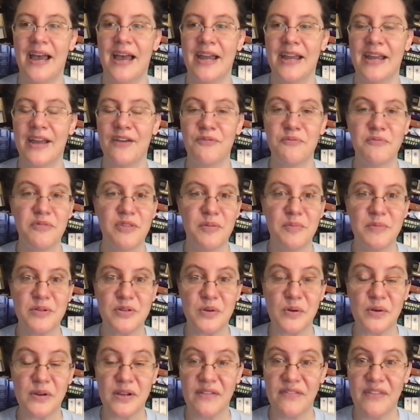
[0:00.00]
I have the
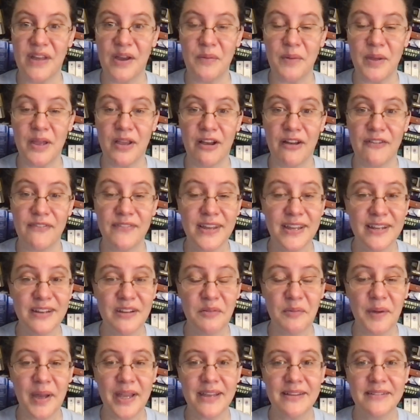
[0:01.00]
majority of that week off
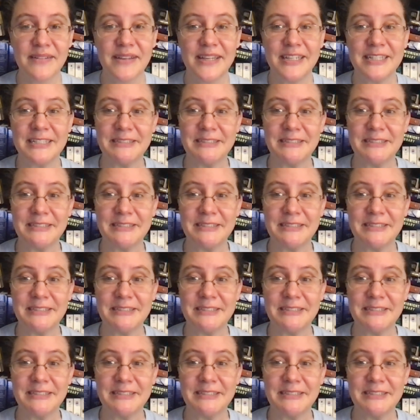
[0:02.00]
anyway.